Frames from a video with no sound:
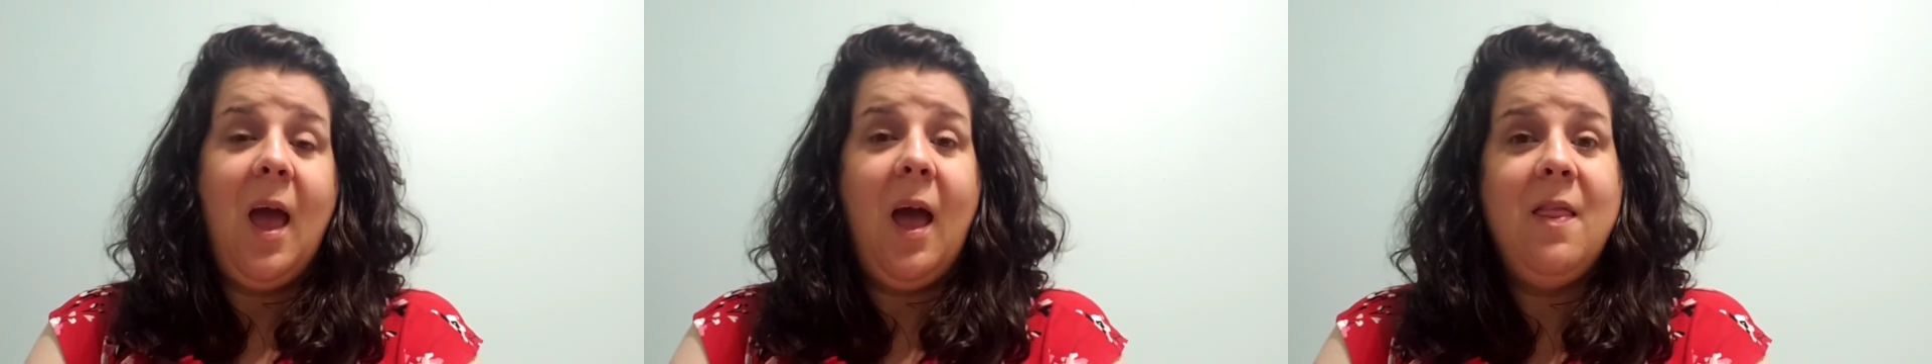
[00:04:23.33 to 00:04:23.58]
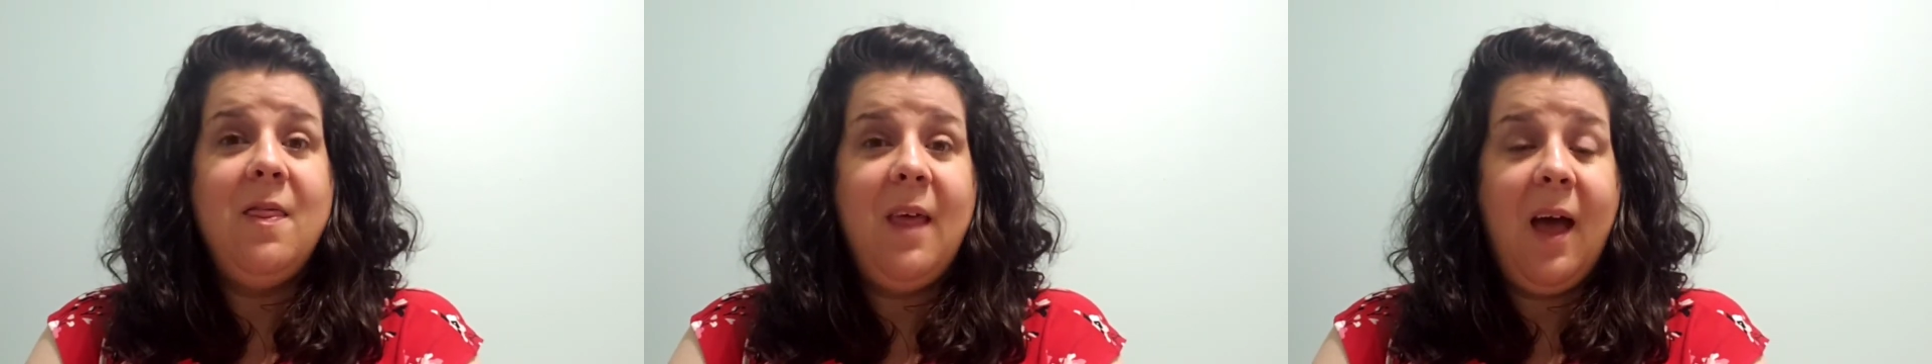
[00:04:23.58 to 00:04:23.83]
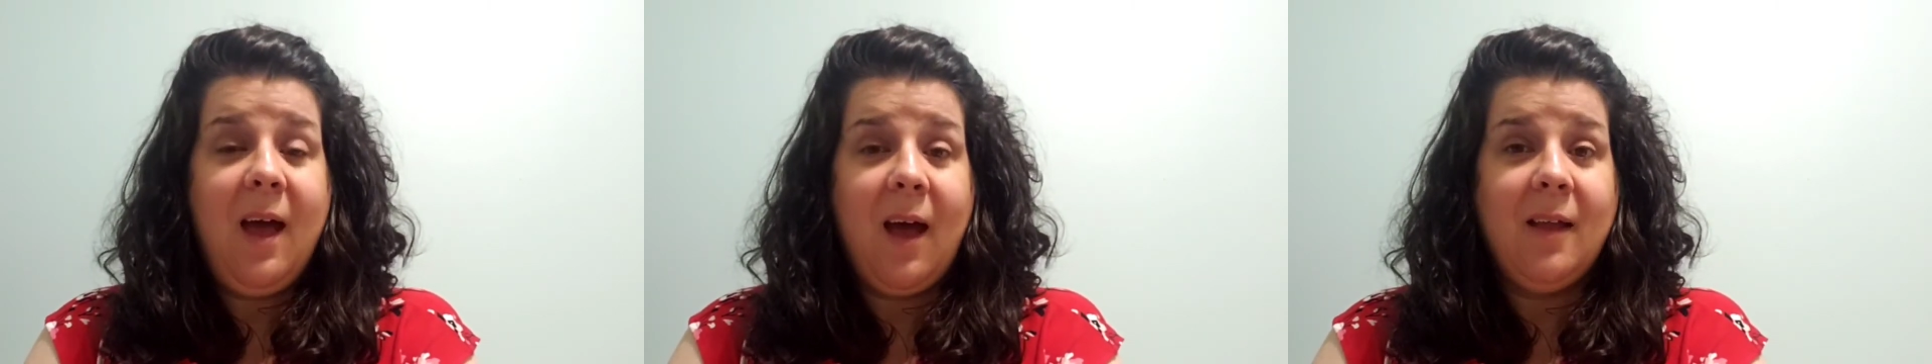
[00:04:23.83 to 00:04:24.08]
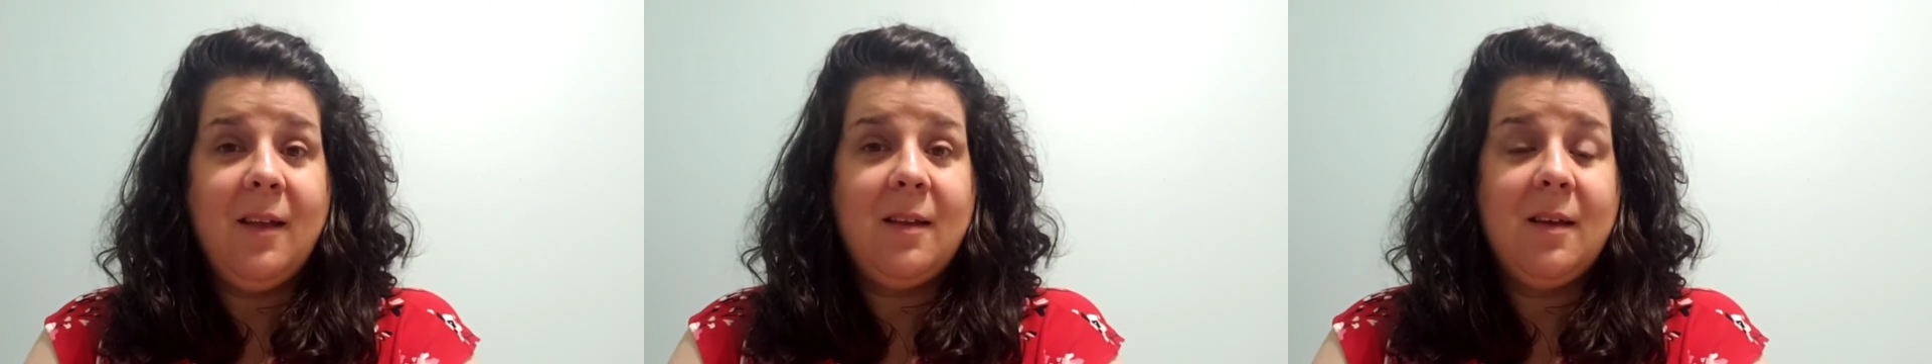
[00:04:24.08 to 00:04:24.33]
And
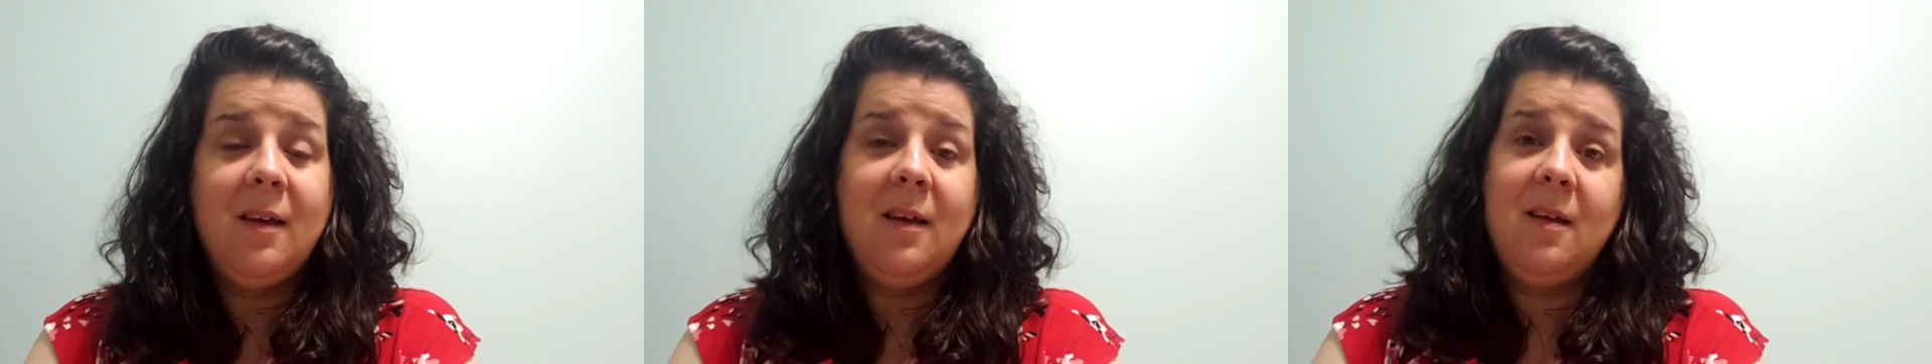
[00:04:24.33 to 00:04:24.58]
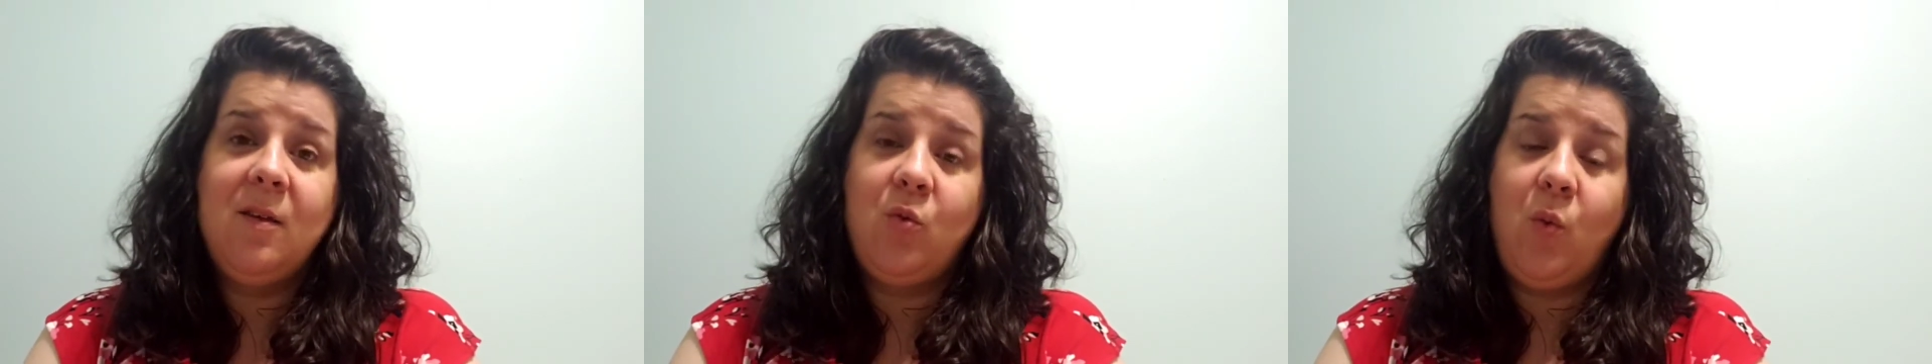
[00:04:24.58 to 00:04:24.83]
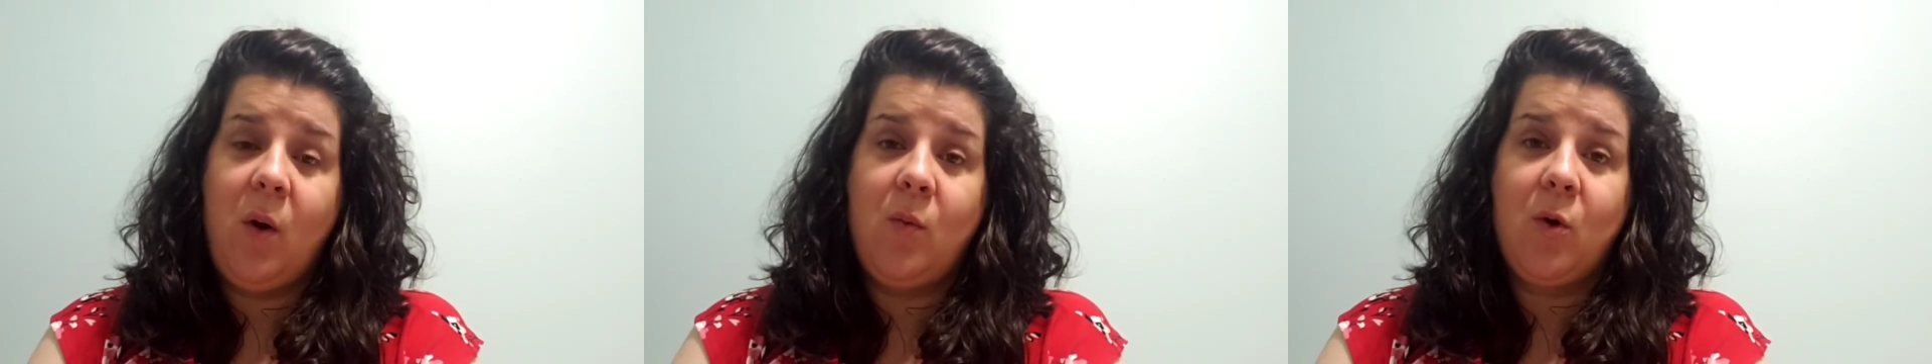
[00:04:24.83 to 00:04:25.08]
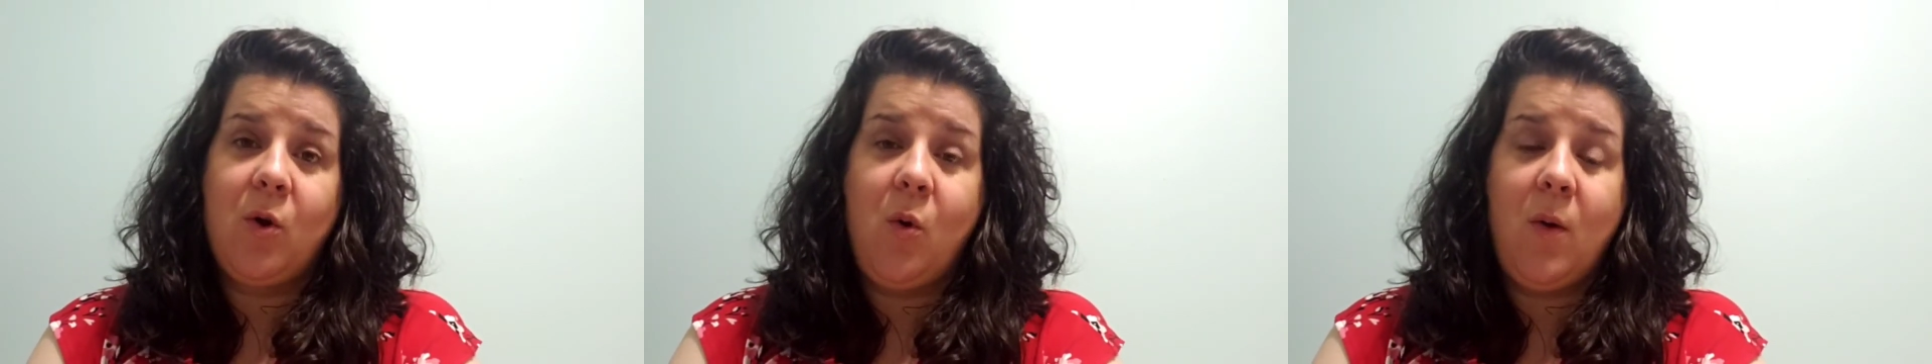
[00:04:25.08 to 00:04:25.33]
that is what
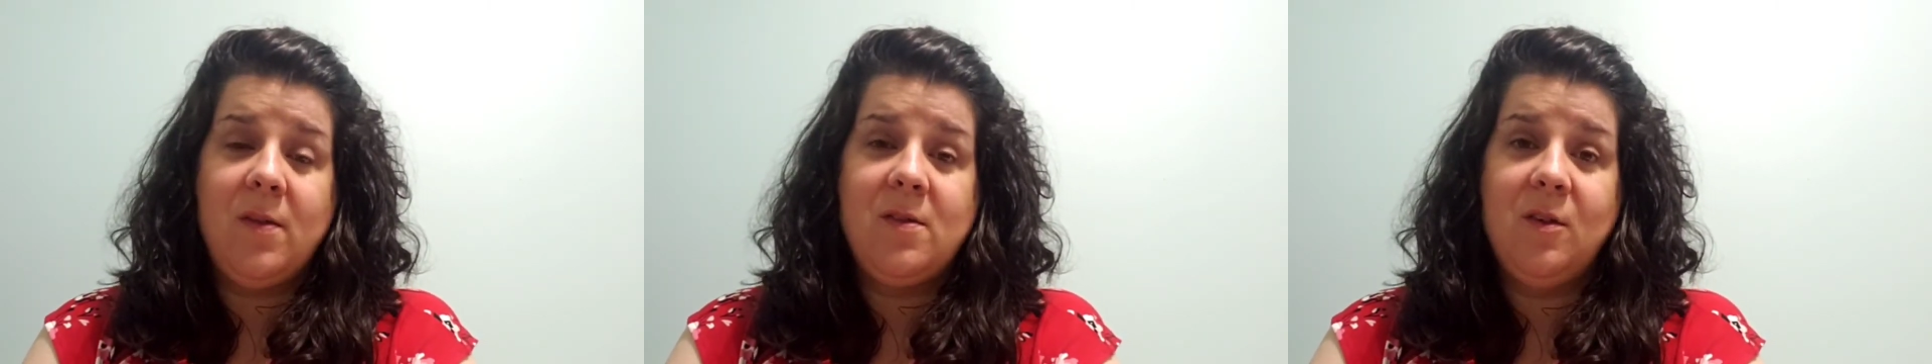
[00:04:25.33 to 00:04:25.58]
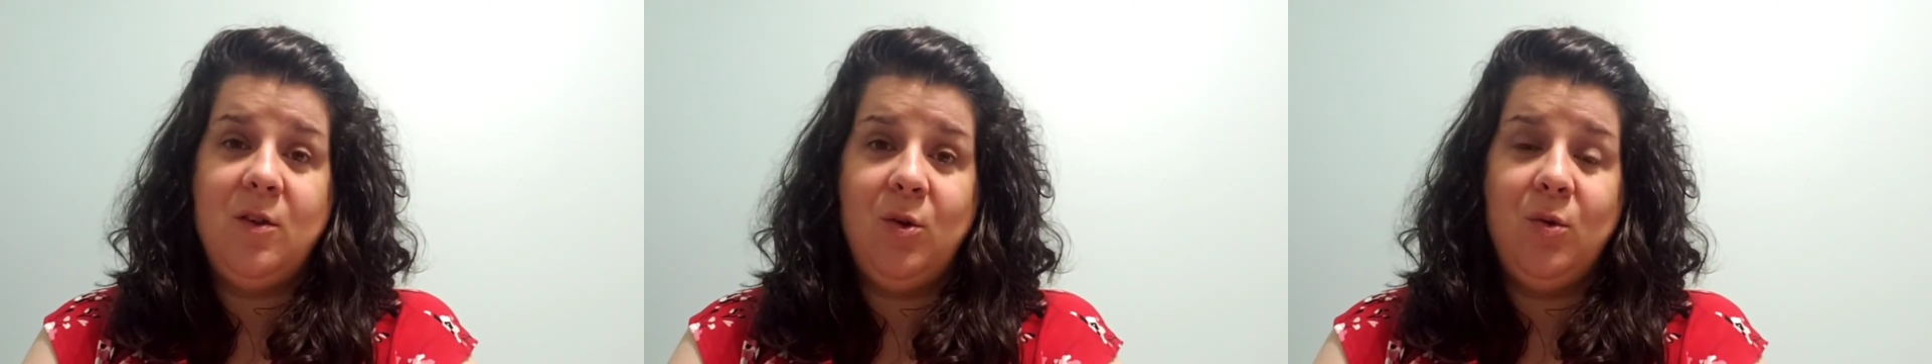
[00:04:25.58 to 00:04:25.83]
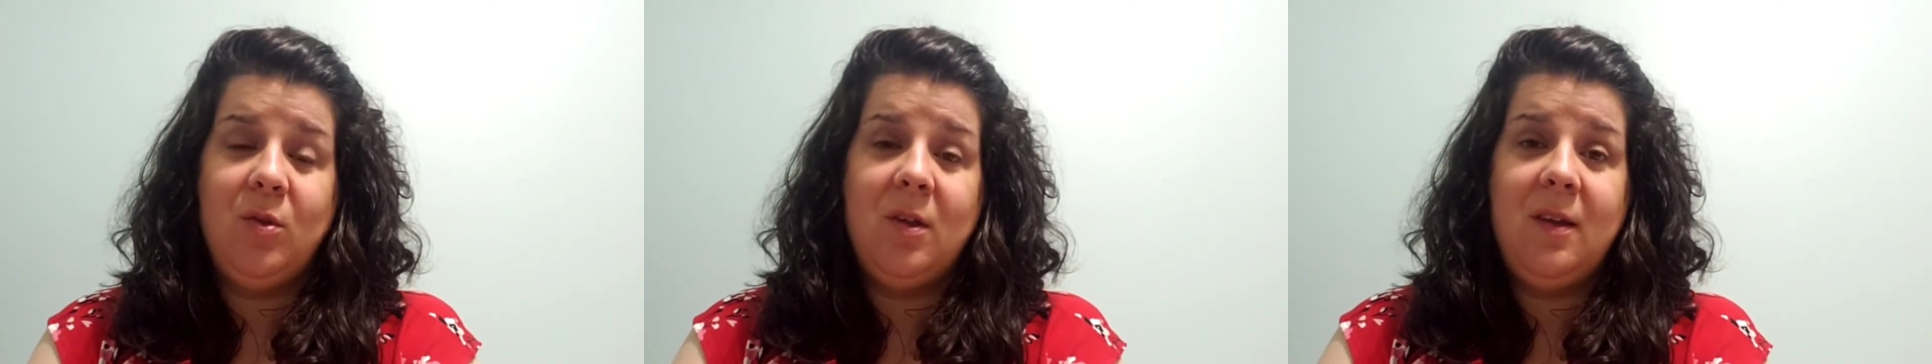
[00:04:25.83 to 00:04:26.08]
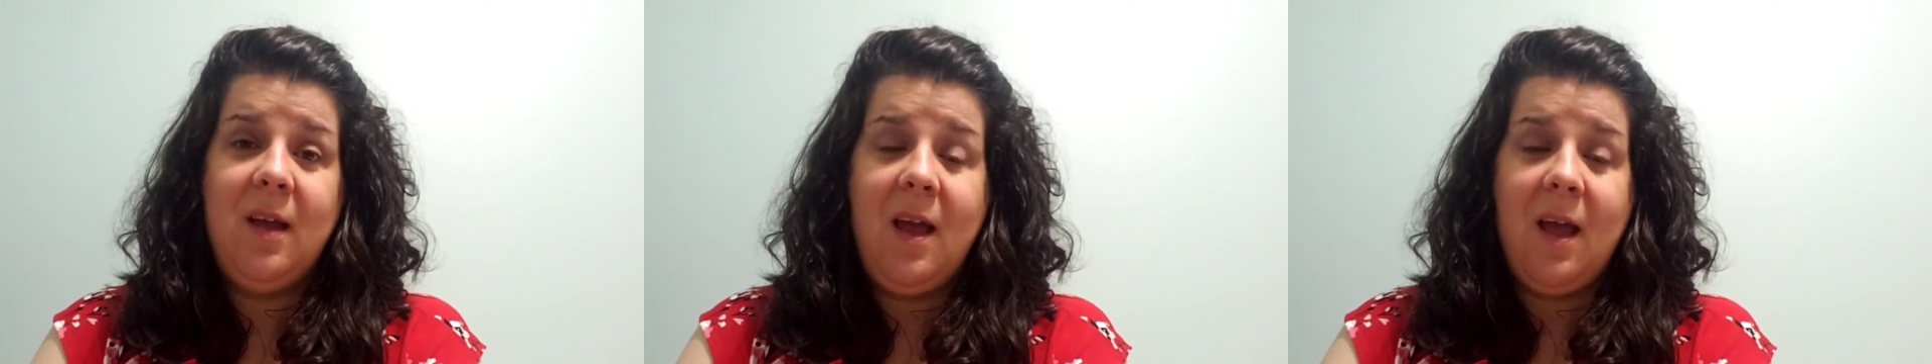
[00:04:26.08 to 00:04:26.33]
we're going to do
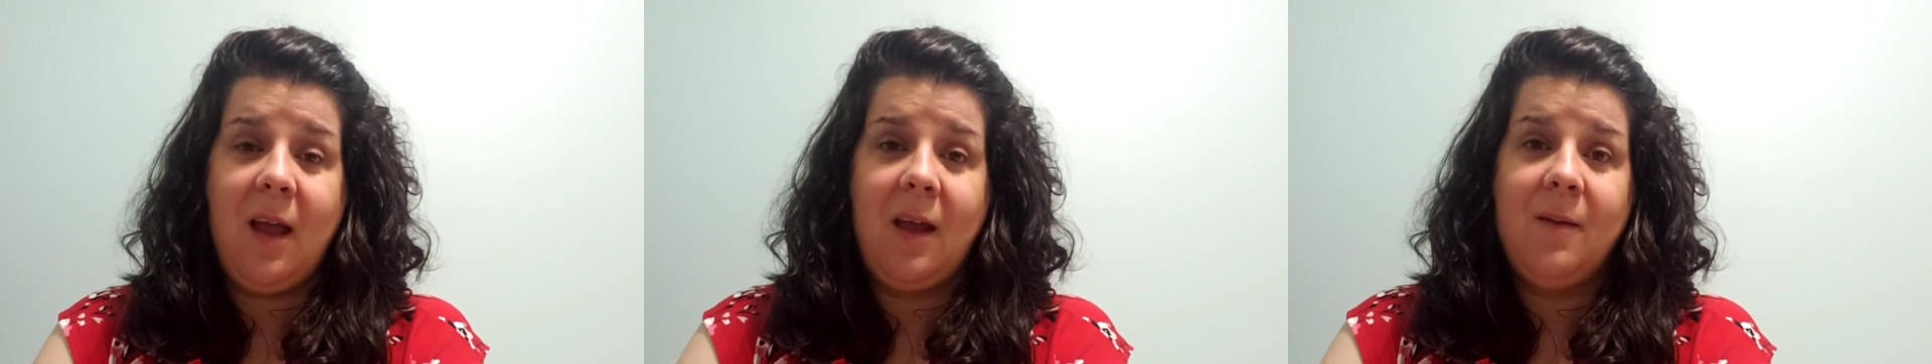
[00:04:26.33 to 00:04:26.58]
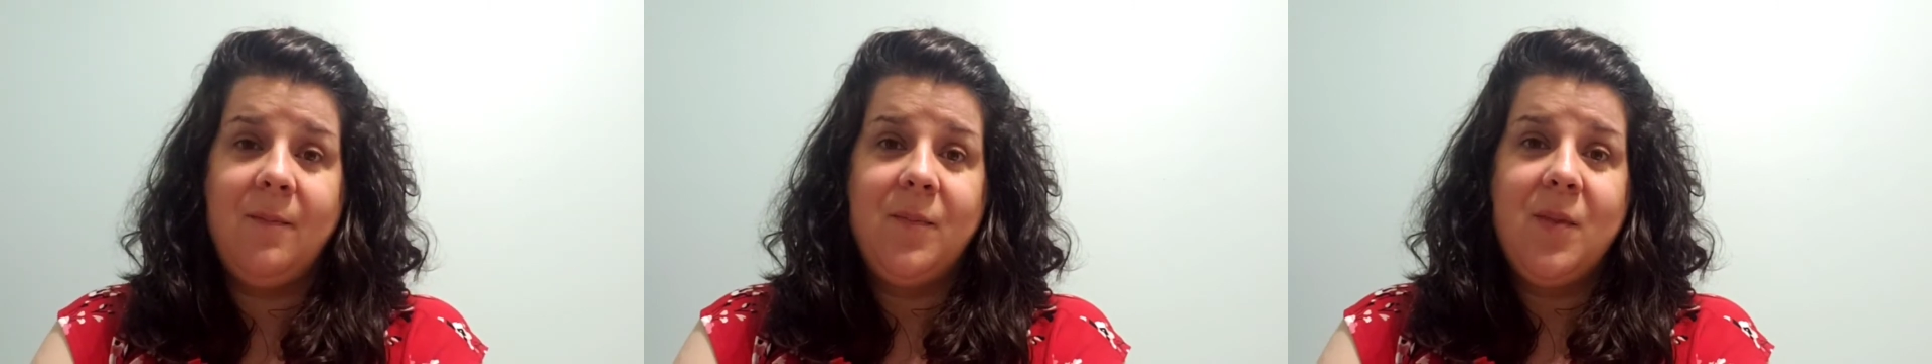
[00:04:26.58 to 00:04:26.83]
today.